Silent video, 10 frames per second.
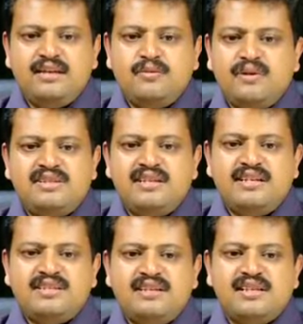The word
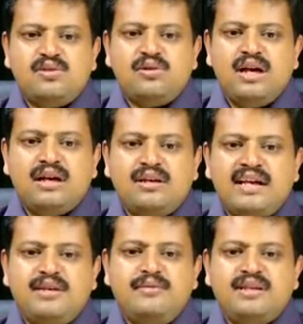sedition does not occur
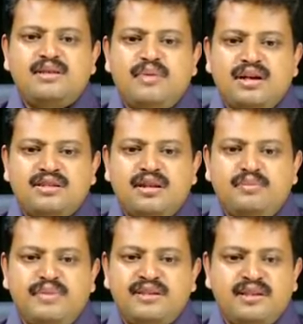anywhere in the marginal
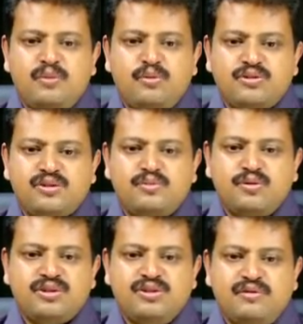material
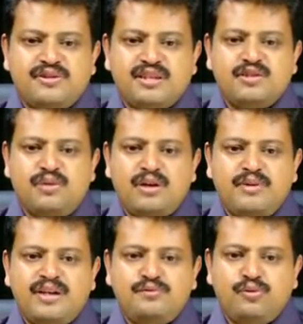portion of section
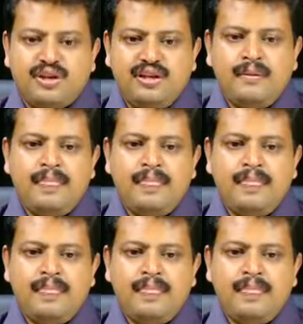124a